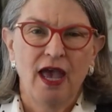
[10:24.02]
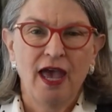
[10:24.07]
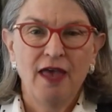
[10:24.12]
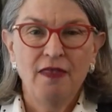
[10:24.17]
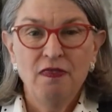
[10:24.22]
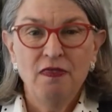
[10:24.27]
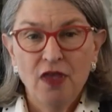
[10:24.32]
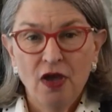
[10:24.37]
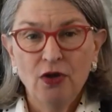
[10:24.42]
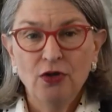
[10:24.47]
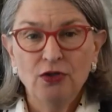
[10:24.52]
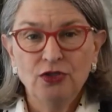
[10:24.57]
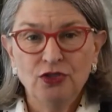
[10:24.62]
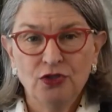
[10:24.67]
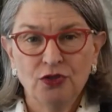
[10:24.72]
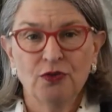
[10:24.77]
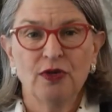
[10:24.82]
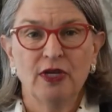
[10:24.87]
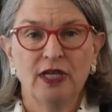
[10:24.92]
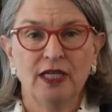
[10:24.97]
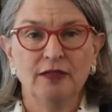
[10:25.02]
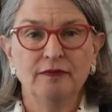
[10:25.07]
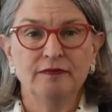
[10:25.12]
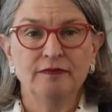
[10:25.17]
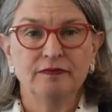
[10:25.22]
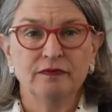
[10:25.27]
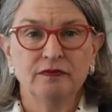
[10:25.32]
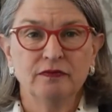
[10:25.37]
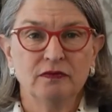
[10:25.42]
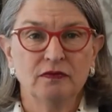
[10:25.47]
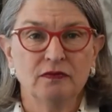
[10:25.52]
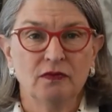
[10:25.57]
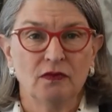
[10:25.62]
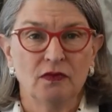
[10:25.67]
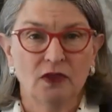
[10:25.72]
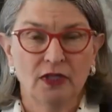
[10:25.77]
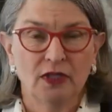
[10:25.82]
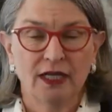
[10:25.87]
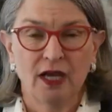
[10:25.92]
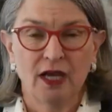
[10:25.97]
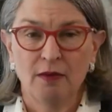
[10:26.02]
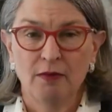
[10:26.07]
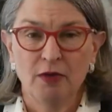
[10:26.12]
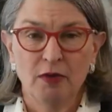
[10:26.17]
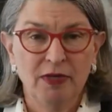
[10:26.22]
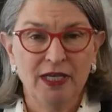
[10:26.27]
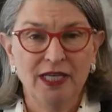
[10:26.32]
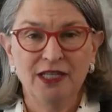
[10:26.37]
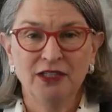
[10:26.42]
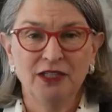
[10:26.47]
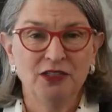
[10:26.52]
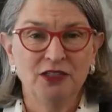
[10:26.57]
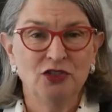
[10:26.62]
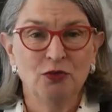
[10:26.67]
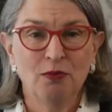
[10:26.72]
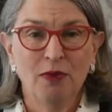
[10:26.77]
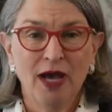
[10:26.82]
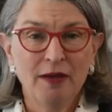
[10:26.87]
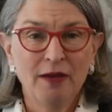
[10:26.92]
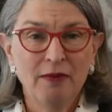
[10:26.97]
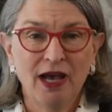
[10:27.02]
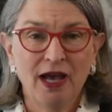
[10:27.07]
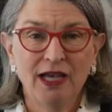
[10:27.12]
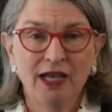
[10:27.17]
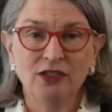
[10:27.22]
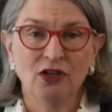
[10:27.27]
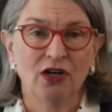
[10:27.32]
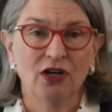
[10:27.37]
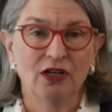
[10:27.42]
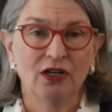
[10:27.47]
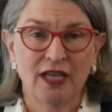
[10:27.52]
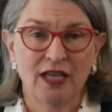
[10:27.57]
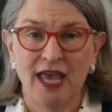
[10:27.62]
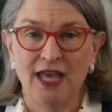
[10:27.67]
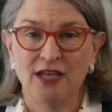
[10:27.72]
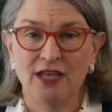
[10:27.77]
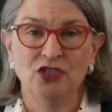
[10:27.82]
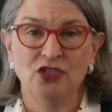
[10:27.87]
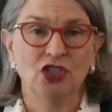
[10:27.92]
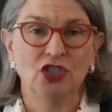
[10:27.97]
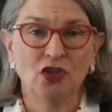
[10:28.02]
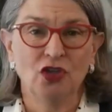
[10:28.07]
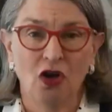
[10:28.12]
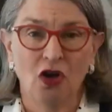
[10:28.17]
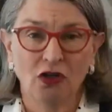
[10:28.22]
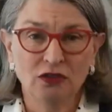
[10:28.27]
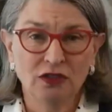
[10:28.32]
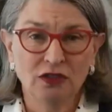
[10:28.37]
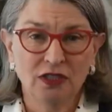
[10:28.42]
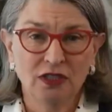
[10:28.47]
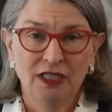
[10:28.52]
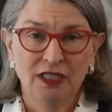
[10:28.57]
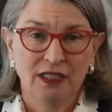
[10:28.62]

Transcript: And those three that come immediately to my mind are Ken Chenault